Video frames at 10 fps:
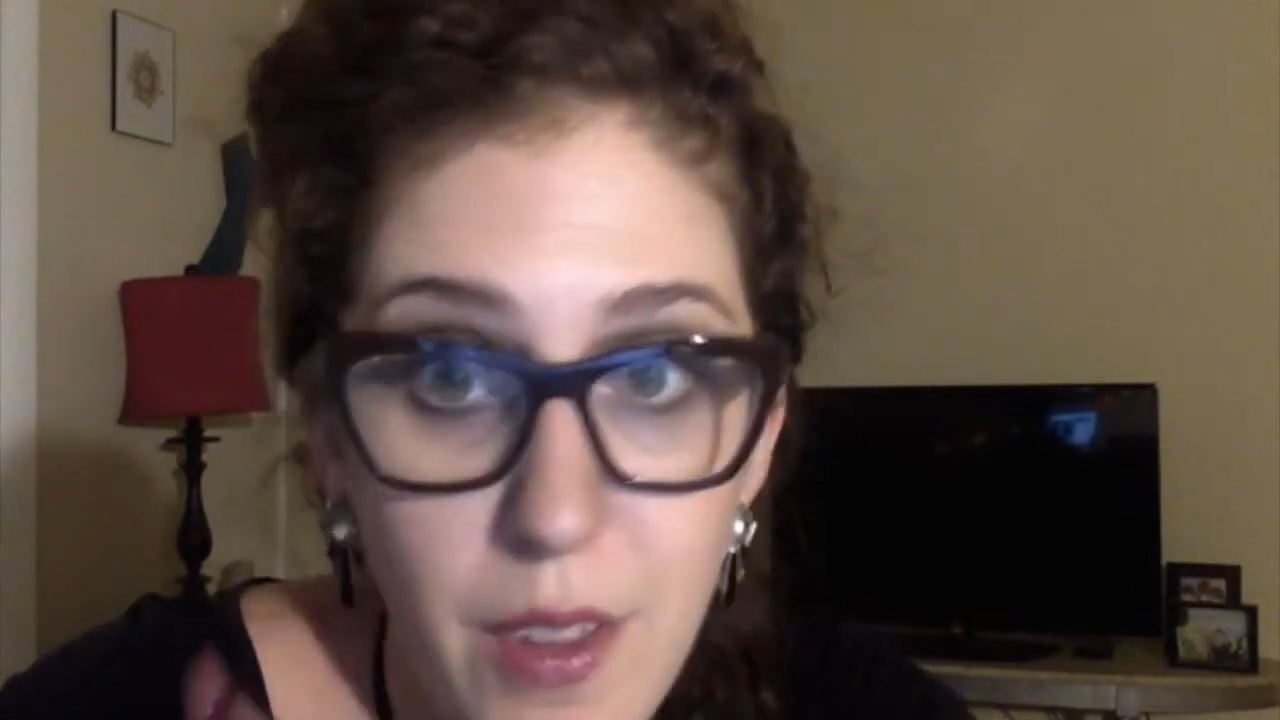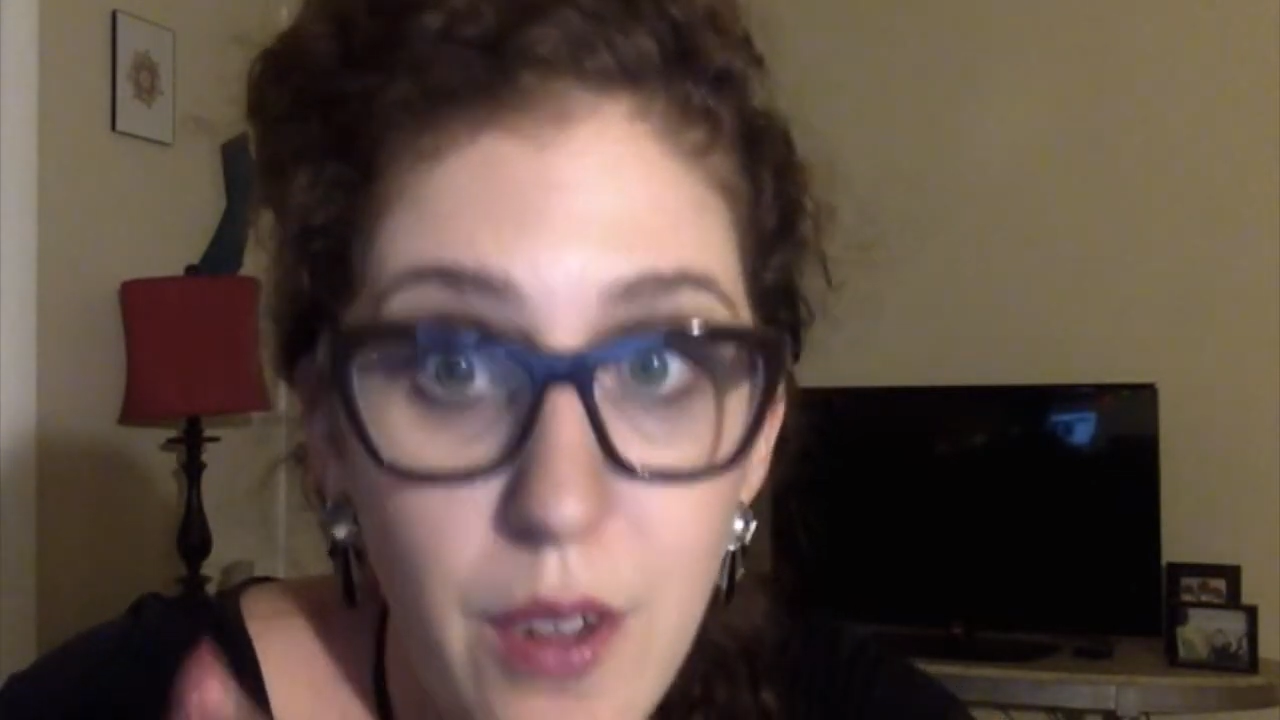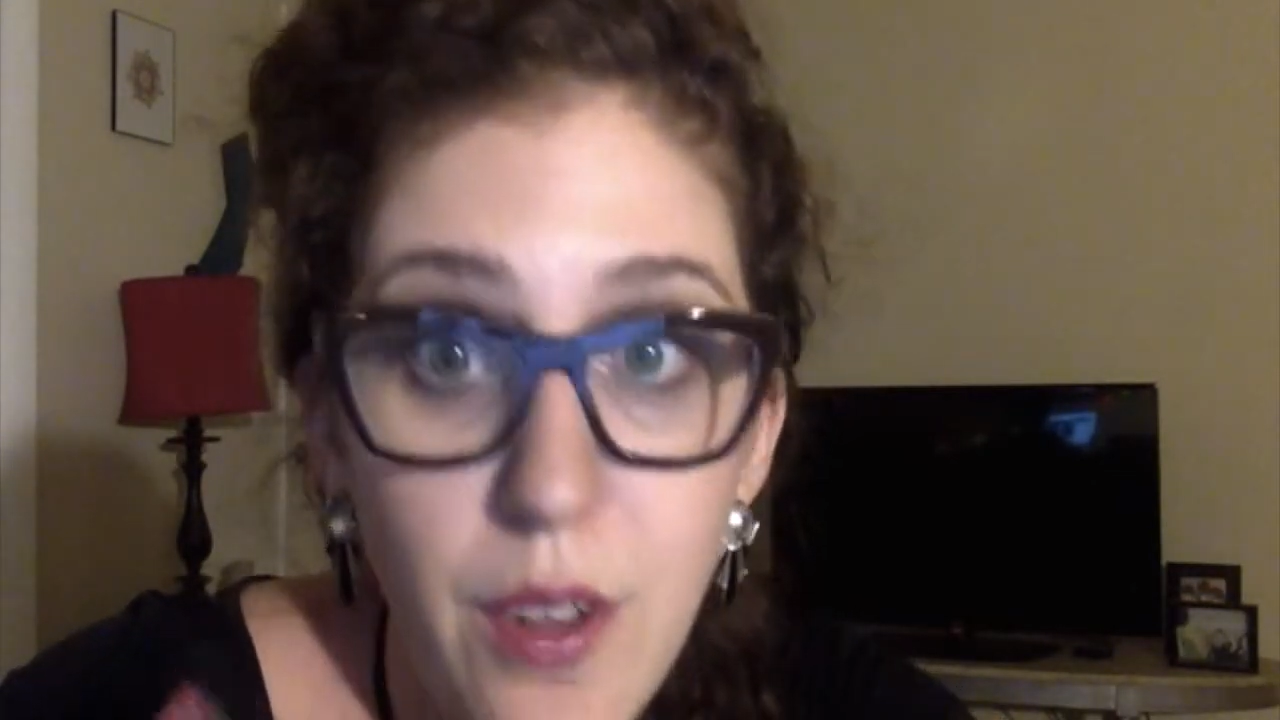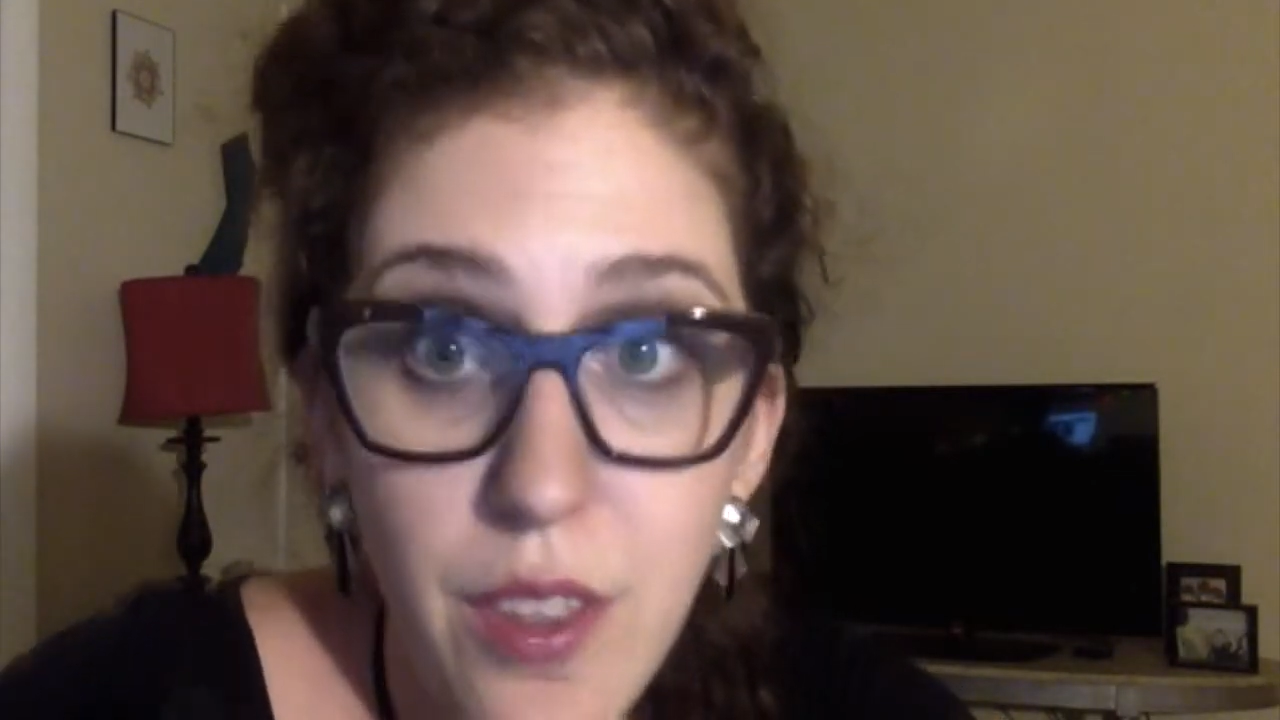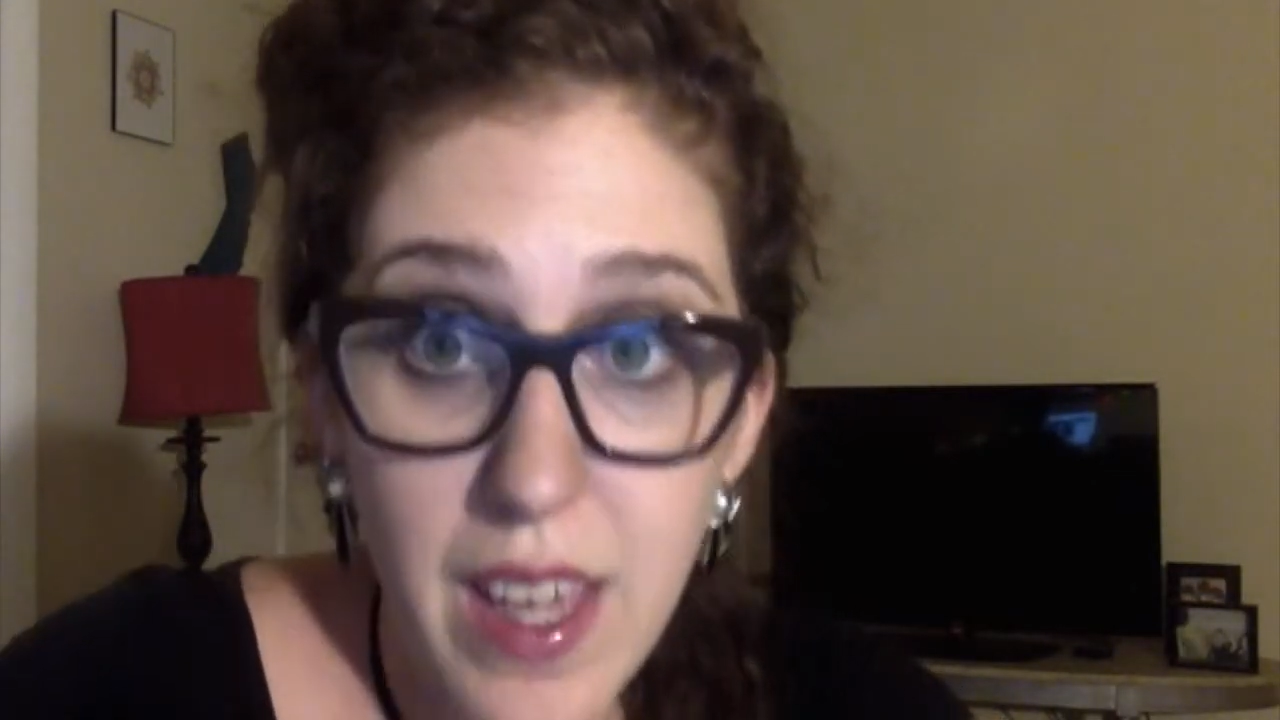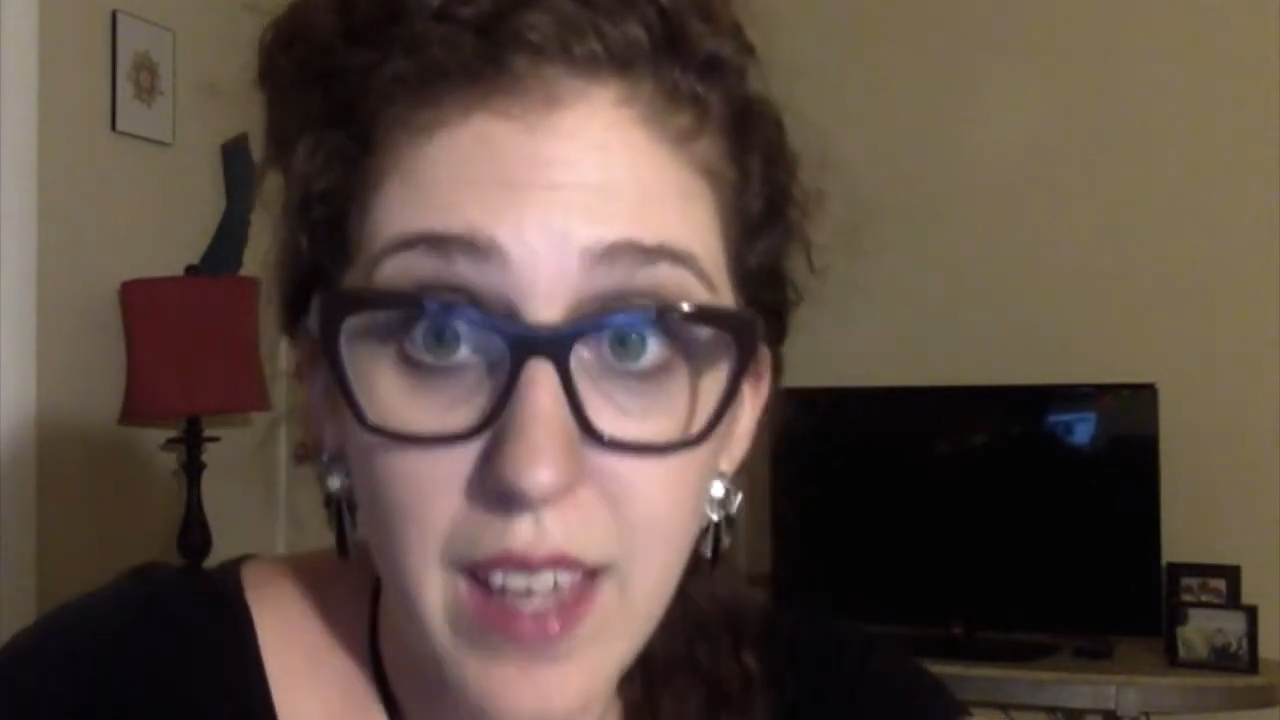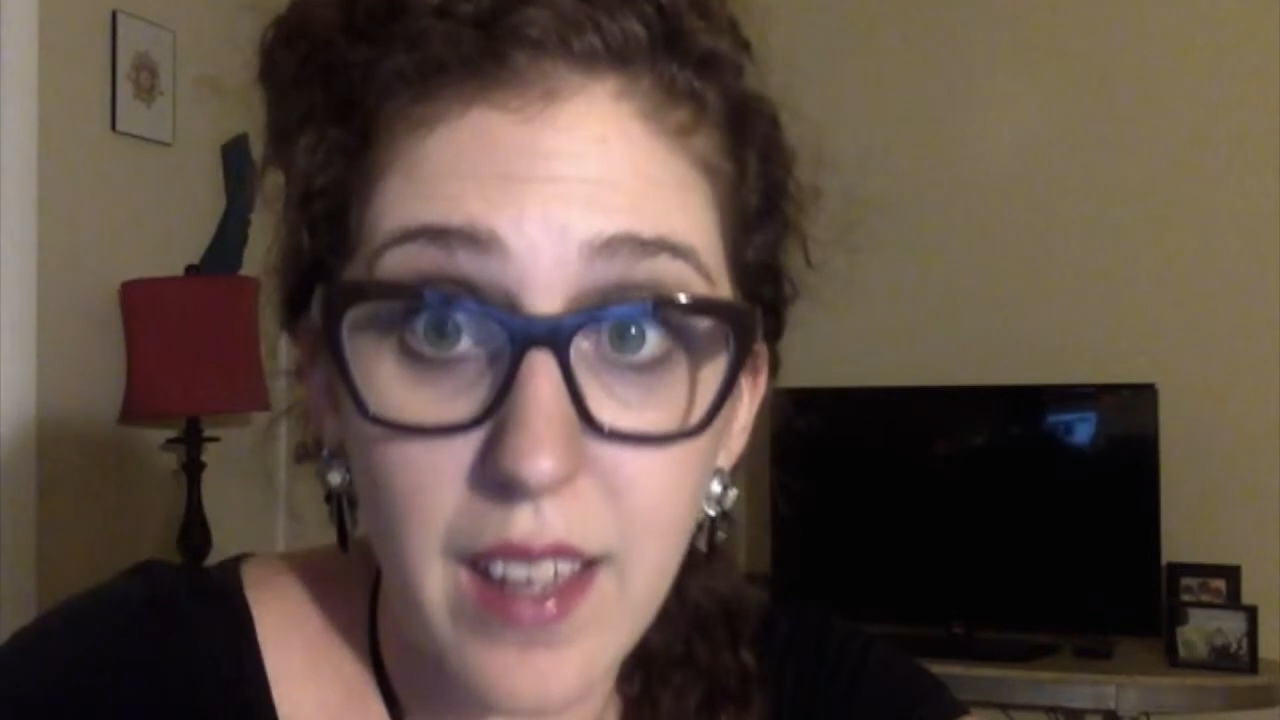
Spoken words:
the whole thing.